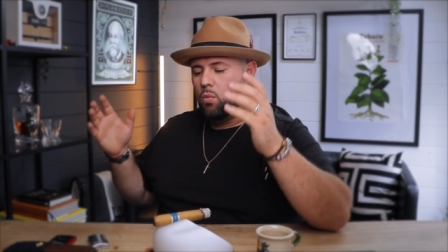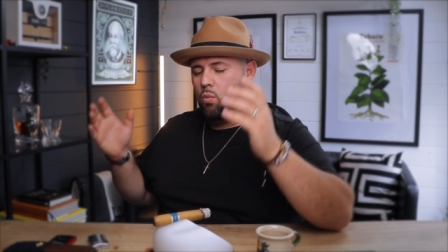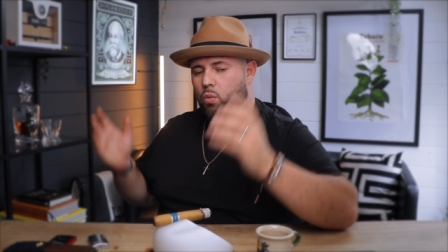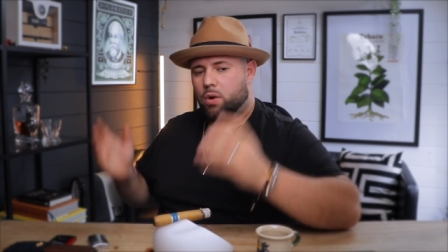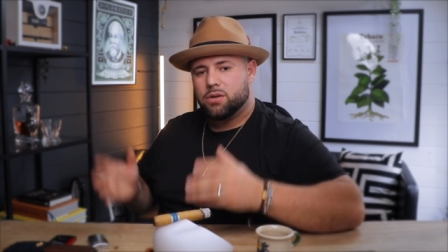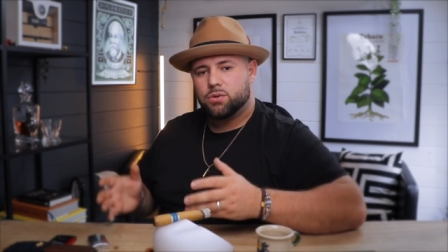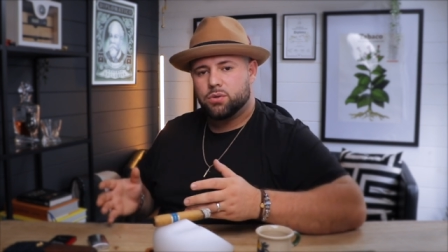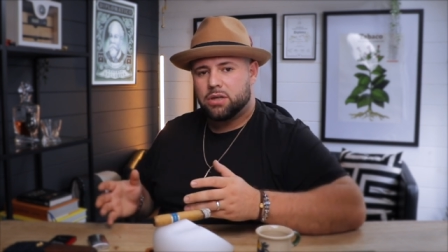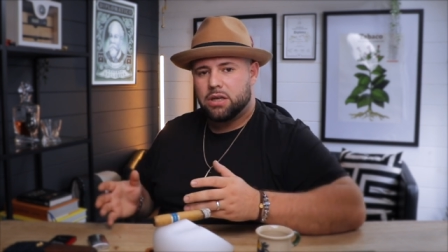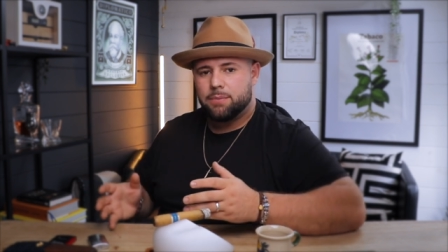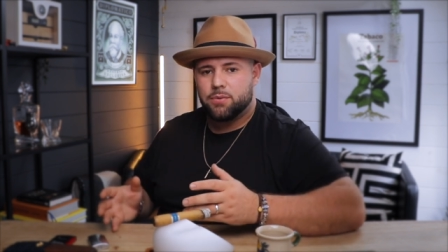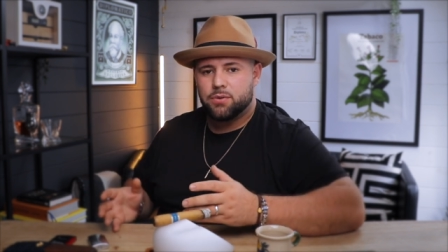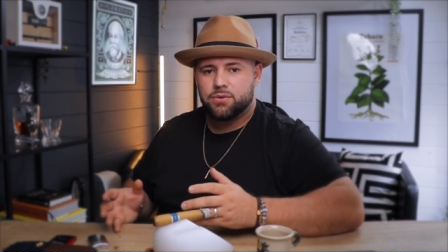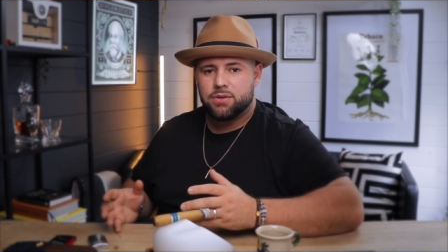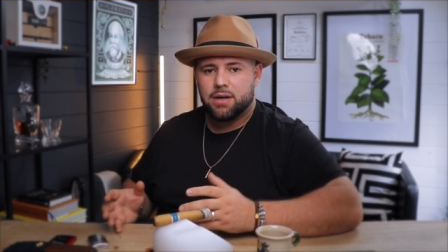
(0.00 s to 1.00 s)
want to
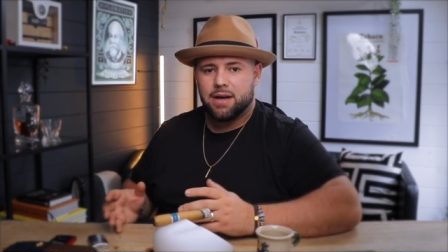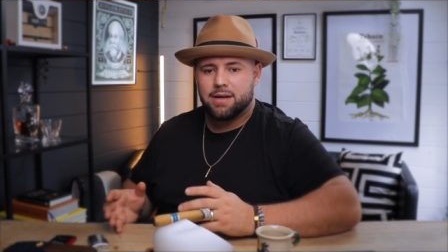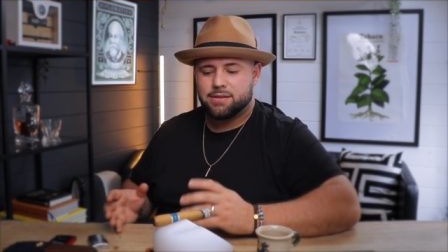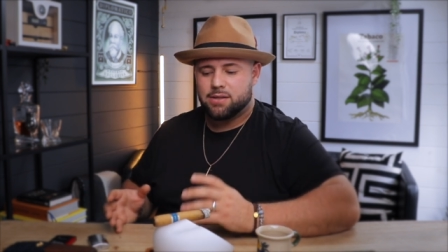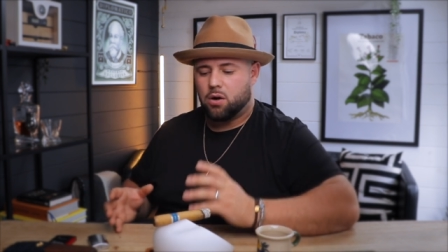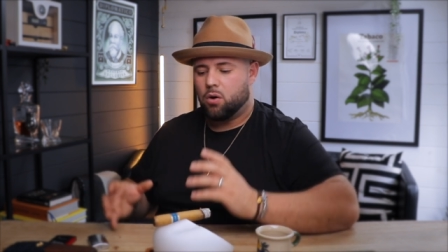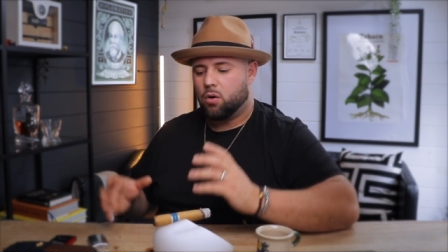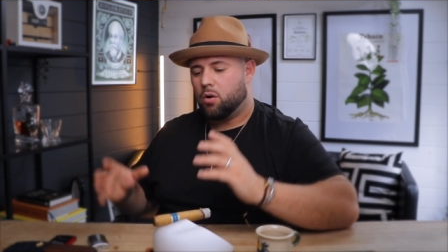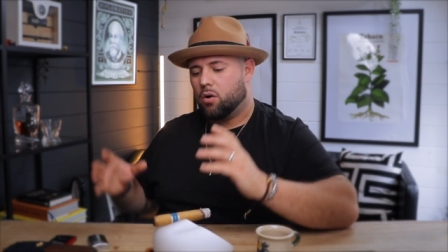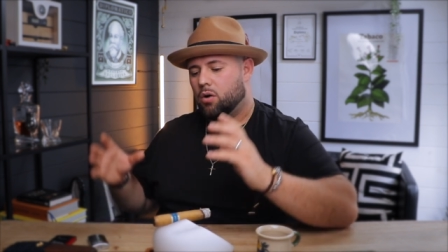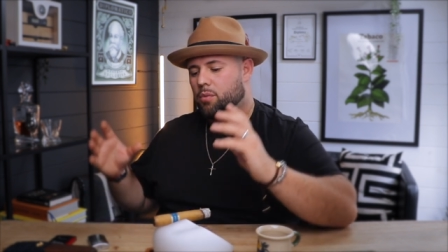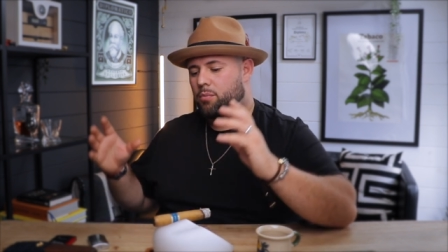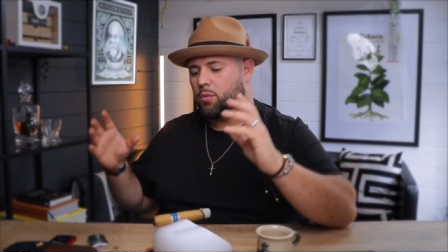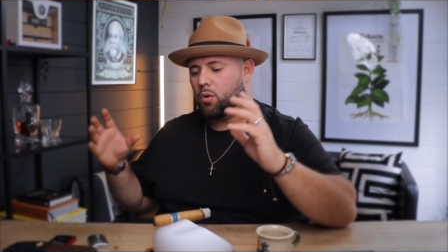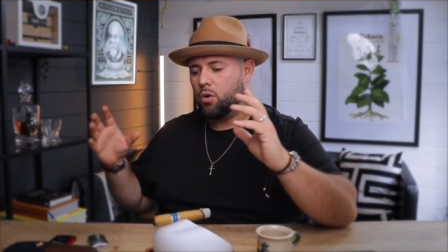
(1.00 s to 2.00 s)
keep your cigars at
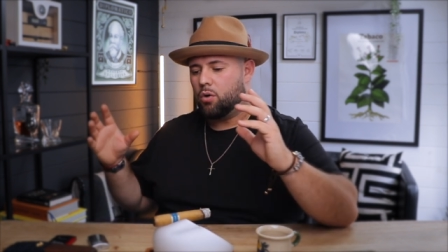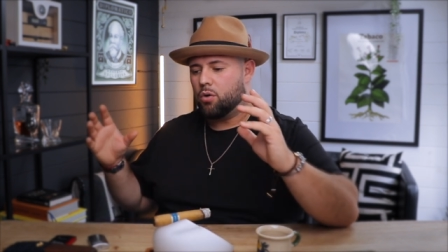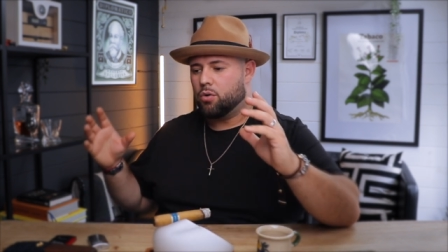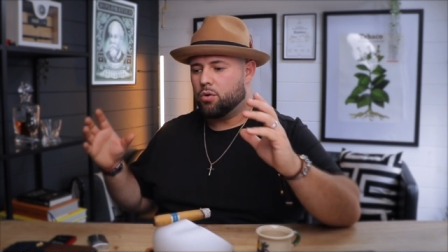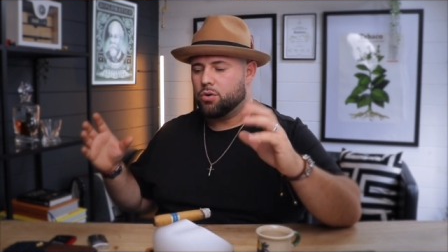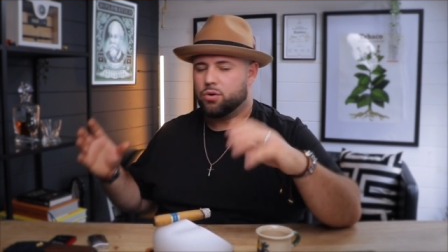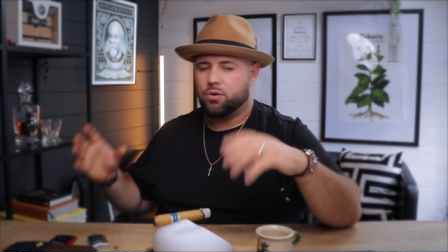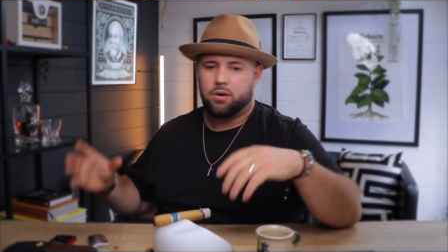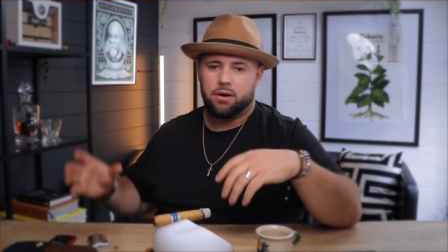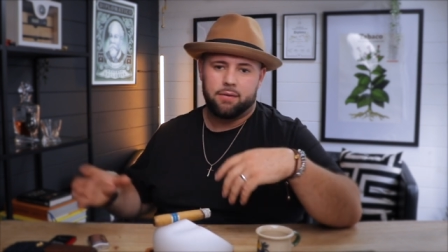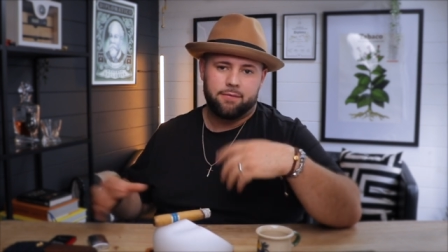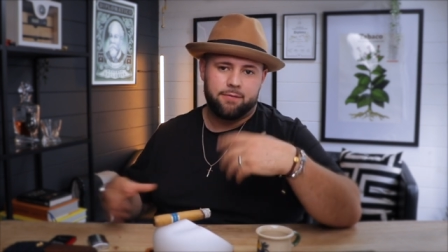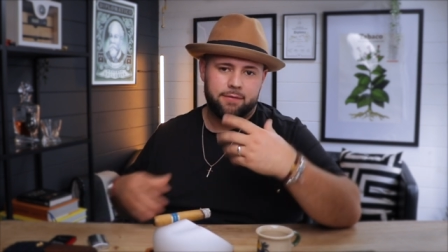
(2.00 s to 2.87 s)
home or you're a